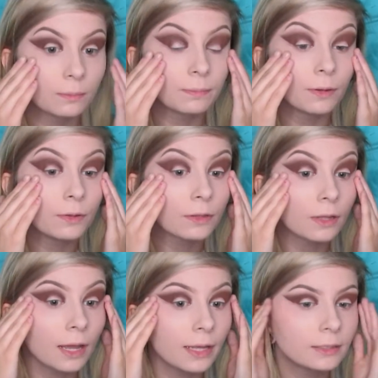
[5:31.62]
both
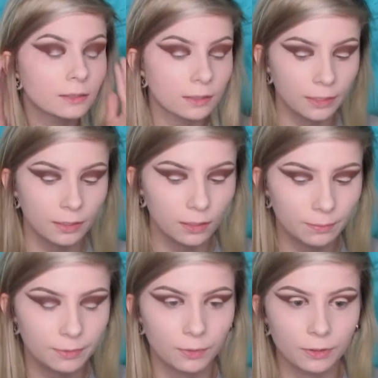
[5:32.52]
lines cleaned
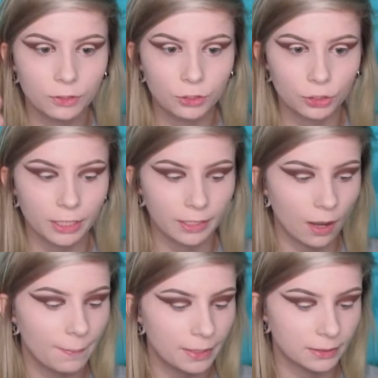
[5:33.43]
up to where they're straight,
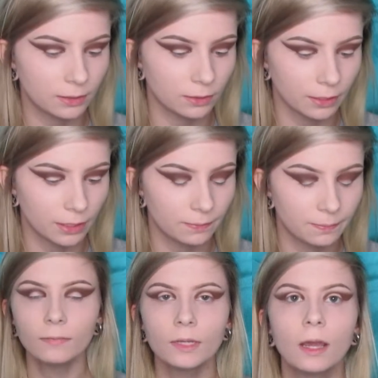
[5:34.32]
not messy looking.
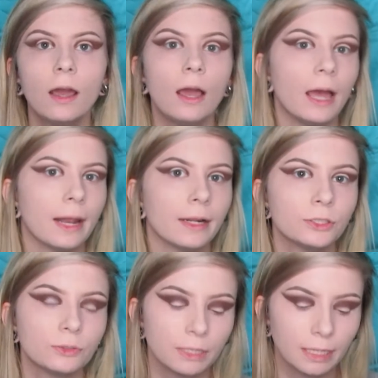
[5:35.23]
And I
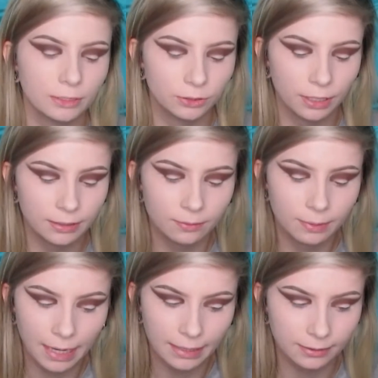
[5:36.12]
just realized you guys have
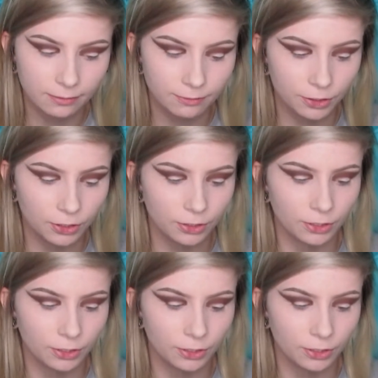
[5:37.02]
been asking for,